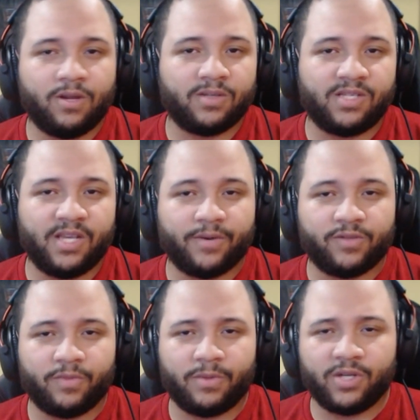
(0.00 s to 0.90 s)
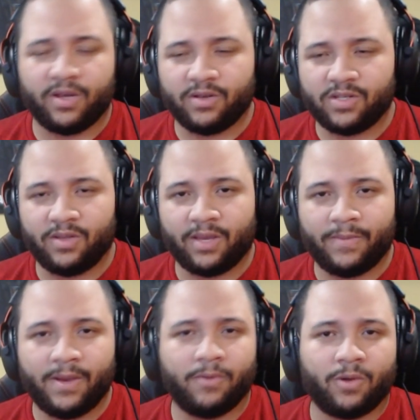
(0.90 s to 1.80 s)
secrets from each other so they
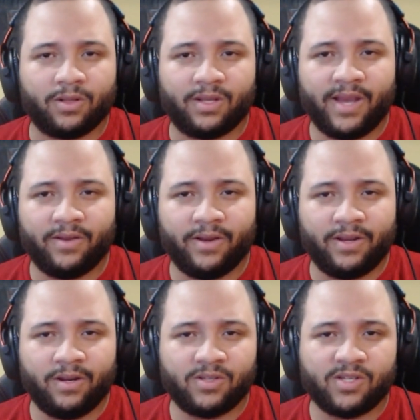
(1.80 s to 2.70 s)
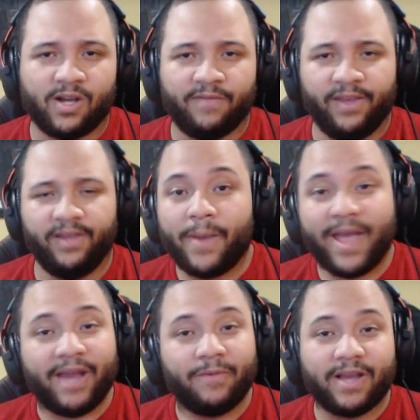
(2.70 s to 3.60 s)
can be able to work together and, solve things.
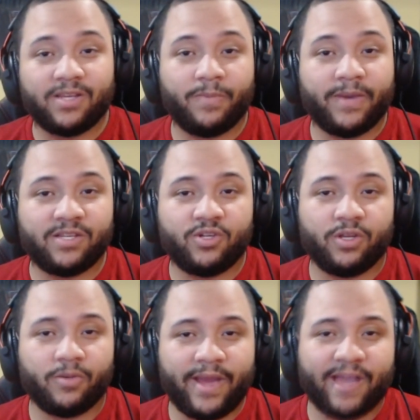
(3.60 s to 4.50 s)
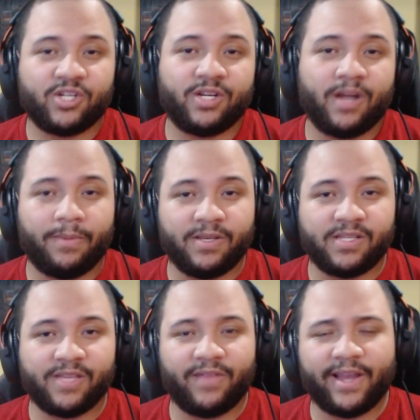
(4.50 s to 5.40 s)
But yeah, anyway, guys, hope you guys enjoyed the reaction.
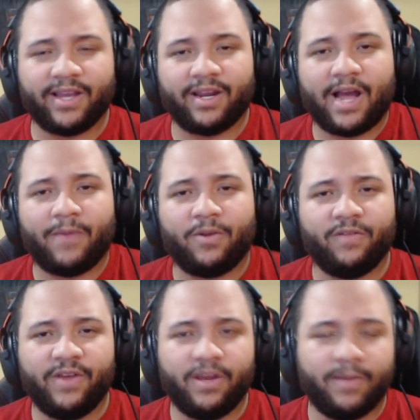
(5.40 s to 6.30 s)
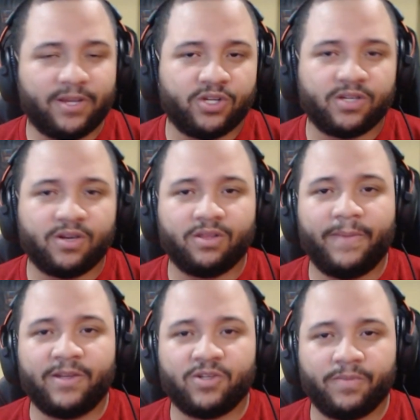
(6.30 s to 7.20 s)
Please leave a like and a comment on the video. Make sure you just go on the
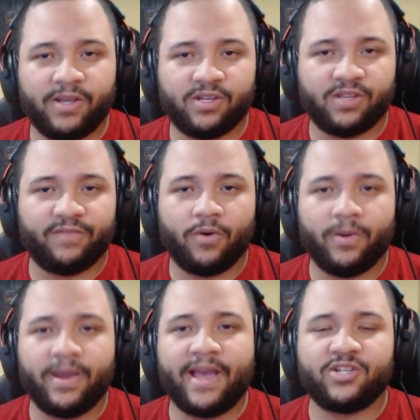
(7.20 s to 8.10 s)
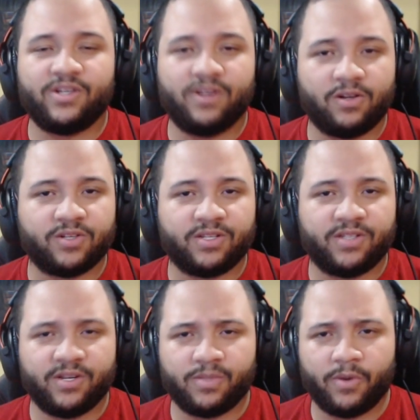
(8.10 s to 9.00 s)
Patreon page to get the full reaction. And also
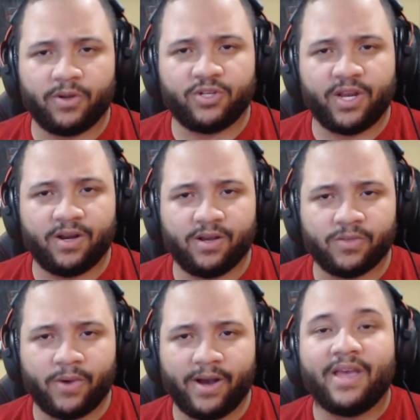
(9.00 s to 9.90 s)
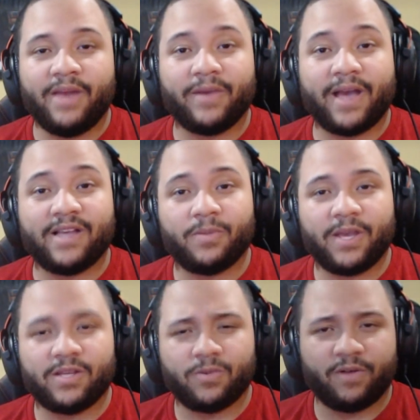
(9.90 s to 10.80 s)
consider supporting the channel as well. Anyway, guys, hope
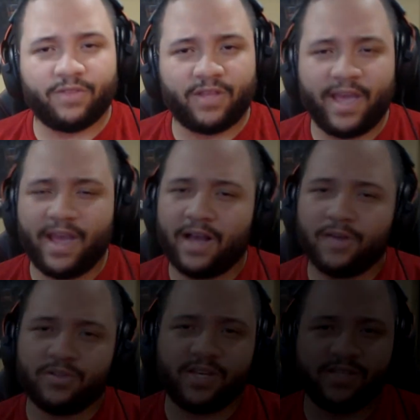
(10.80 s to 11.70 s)
you guys have a wonderful day. I'll see you guys